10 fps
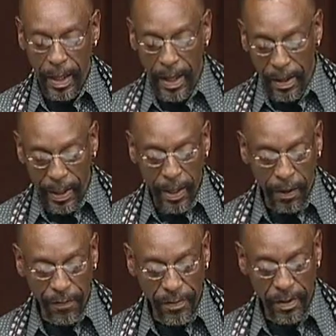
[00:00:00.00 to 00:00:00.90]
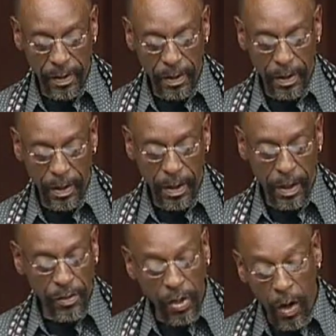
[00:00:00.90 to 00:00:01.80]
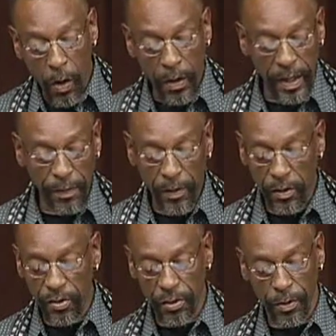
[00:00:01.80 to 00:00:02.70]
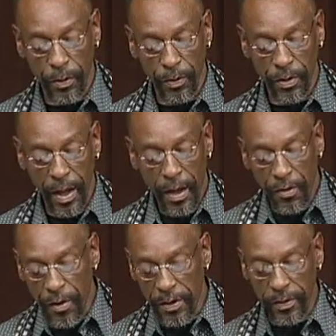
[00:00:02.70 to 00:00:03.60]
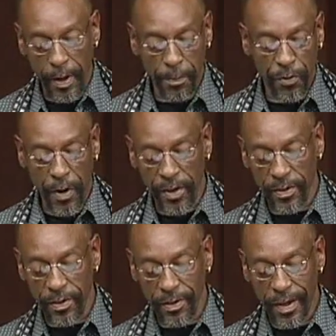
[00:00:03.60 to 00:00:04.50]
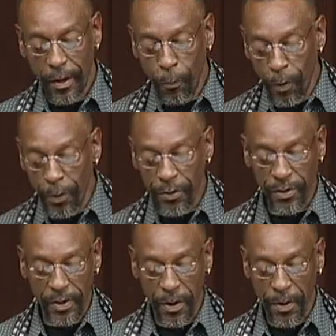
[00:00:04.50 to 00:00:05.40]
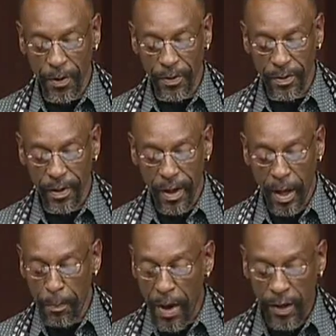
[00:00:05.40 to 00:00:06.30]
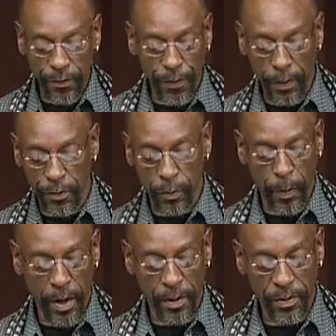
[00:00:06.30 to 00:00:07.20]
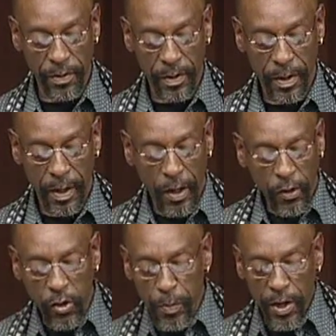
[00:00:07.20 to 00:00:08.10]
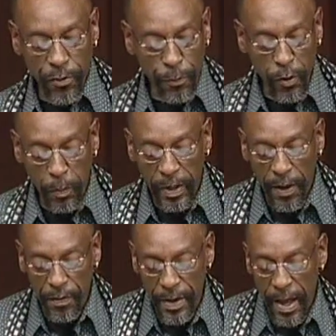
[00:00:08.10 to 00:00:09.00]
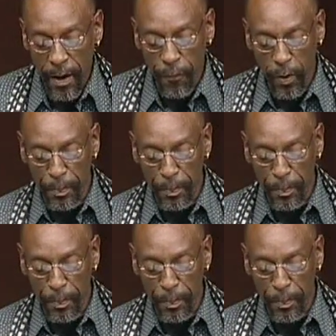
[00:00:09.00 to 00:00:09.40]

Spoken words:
and left. Tall evening shoes, dressed up dresses, wool skirts, a box full of sweaters, Too much room left now for